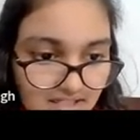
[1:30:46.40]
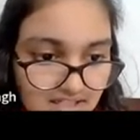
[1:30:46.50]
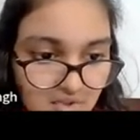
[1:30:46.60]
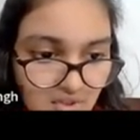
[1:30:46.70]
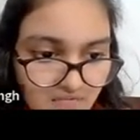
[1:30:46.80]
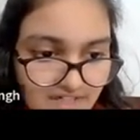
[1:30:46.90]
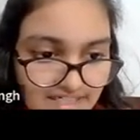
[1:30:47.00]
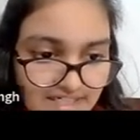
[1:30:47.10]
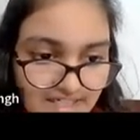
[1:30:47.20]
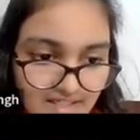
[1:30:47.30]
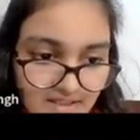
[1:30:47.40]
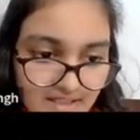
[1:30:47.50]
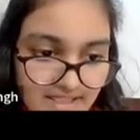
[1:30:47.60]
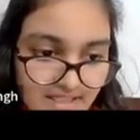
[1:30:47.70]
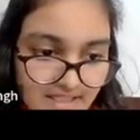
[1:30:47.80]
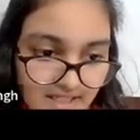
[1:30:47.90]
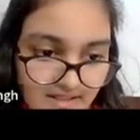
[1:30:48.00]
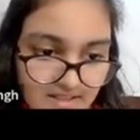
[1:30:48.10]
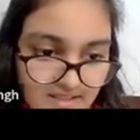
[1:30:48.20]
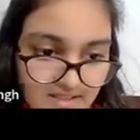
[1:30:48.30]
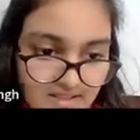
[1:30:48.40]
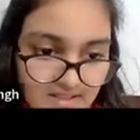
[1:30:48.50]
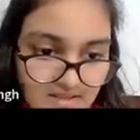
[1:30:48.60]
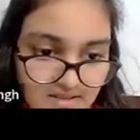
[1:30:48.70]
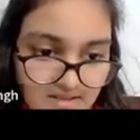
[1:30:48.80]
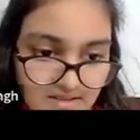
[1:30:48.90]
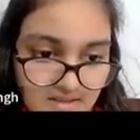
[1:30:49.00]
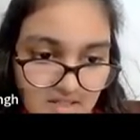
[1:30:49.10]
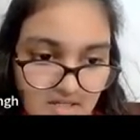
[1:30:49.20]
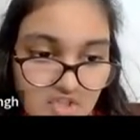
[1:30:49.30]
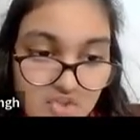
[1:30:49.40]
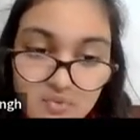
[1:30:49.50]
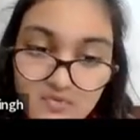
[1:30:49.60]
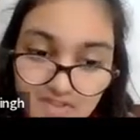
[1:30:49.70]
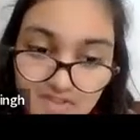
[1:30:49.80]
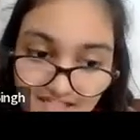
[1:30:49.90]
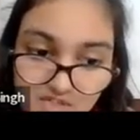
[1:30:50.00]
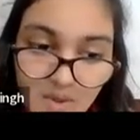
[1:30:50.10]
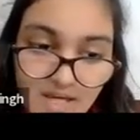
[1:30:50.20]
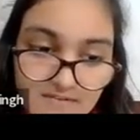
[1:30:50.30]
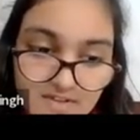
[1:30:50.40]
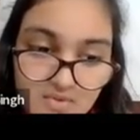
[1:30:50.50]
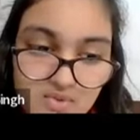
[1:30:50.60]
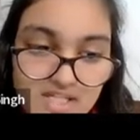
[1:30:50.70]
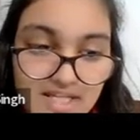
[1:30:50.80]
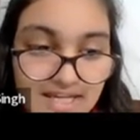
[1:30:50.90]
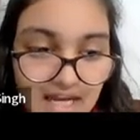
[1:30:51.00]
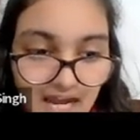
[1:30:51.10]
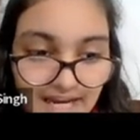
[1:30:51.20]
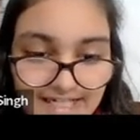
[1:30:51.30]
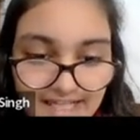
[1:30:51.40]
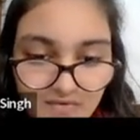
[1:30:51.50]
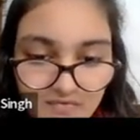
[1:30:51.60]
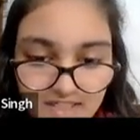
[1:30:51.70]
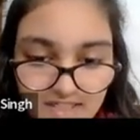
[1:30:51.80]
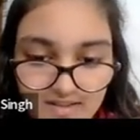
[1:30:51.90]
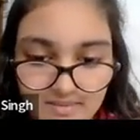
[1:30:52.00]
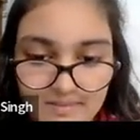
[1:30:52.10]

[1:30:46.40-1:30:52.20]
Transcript: it's not fitting here entirely. So that's why we use height and width.